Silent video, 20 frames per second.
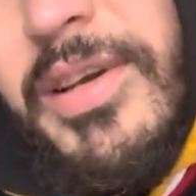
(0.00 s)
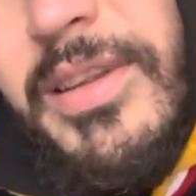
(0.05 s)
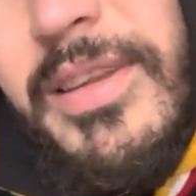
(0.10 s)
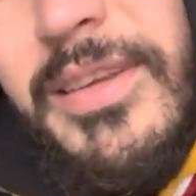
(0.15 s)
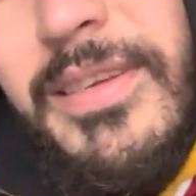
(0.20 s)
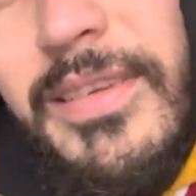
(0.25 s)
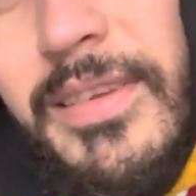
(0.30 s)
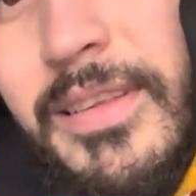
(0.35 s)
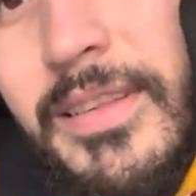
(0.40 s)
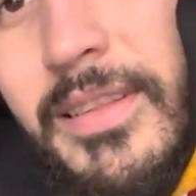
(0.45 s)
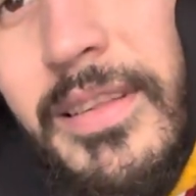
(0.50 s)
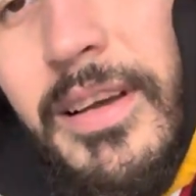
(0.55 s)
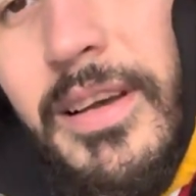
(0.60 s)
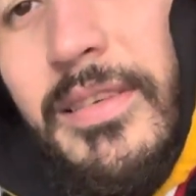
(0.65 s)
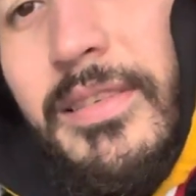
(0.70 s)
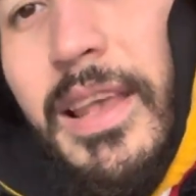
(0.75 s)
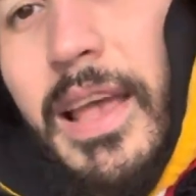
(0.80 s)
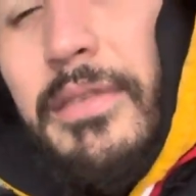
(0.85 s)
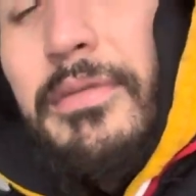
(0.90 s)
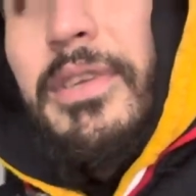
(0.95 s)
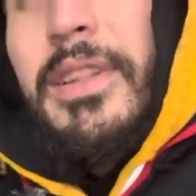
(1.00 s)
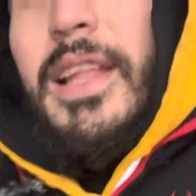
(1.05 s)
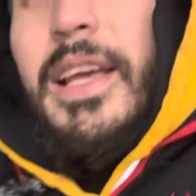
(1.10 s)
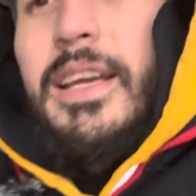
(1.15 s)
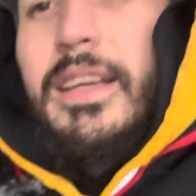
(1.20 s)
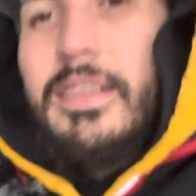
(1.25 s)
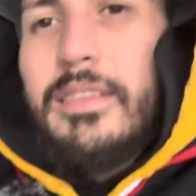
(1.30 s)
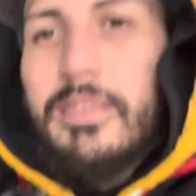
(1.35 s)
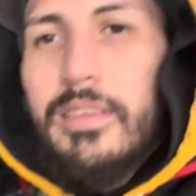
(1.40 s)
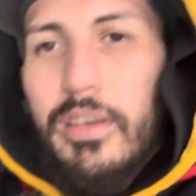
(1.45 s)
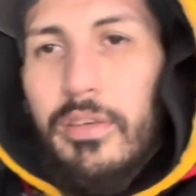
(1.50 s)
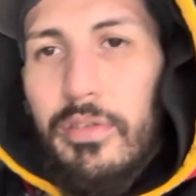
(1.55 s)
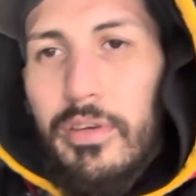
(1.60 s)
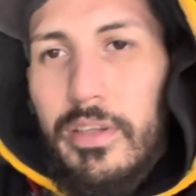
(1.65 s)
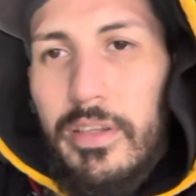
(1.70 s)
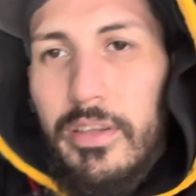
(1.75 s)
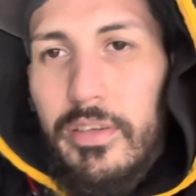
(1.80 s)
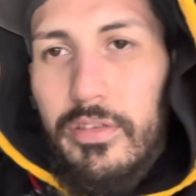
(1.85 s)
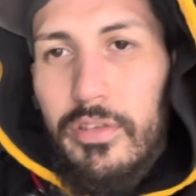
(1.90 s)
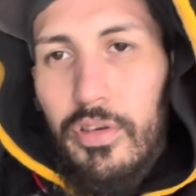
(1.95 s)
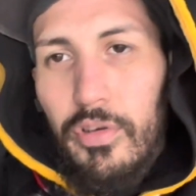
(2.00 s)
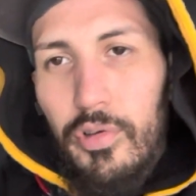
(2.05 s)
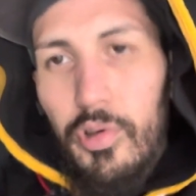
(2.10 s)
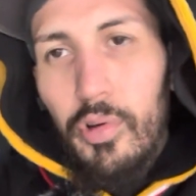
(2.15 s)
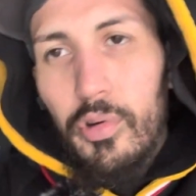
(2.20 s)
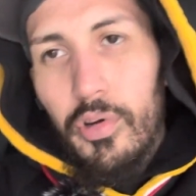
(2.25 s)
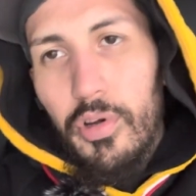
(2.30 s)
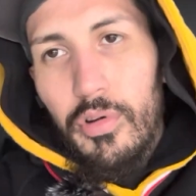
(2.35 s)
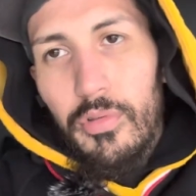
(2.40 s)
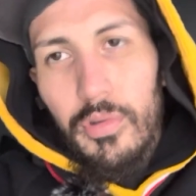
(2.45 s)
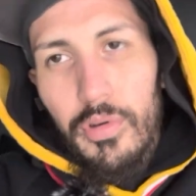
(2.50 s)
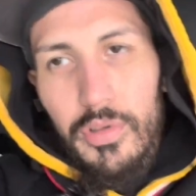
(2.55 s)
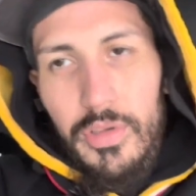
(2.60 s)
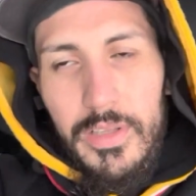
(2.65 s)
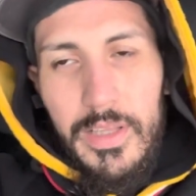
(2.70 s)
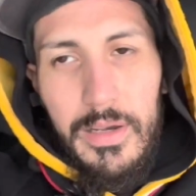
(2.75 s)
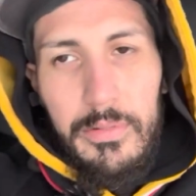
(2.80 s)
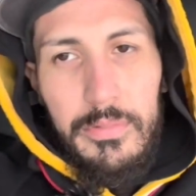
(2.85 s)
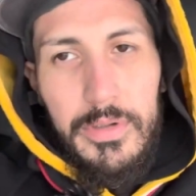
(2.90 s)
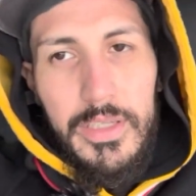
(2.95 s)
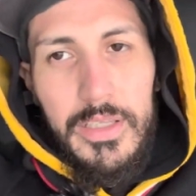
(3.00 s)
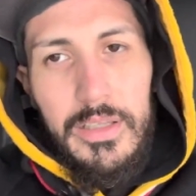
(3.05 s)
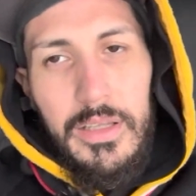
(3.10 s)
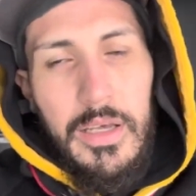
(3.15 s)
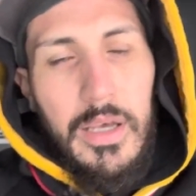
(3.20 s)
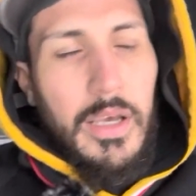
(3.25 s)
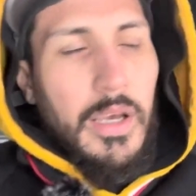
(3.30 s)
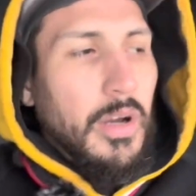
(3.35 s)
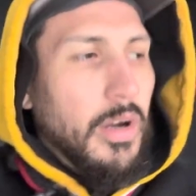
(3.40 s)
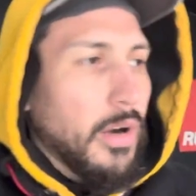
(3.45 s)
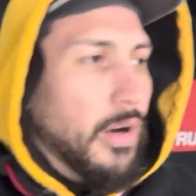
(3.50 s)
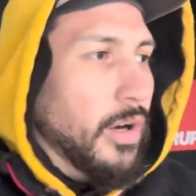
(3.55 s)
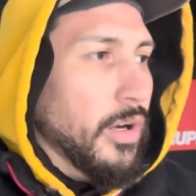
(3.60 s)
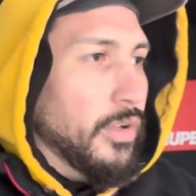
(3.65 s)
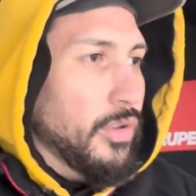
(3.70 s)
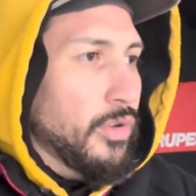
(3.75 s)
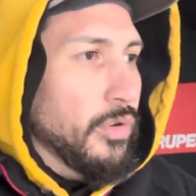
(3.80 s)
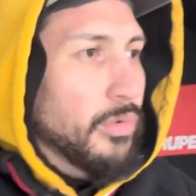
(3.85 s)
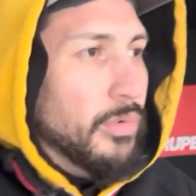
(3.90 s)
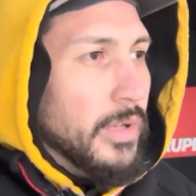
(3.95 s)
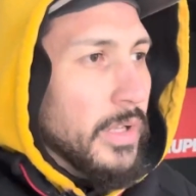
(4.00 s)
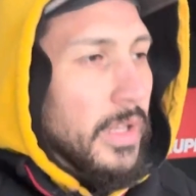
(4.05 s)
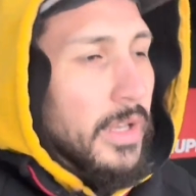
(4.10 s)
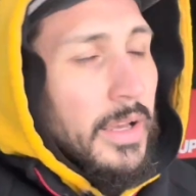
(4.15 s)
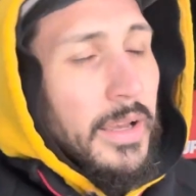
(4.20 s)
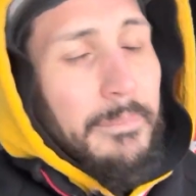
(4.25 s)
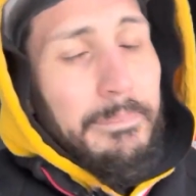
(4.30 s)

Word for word: This does have a light interior, this Toyota Corolla that we are doing.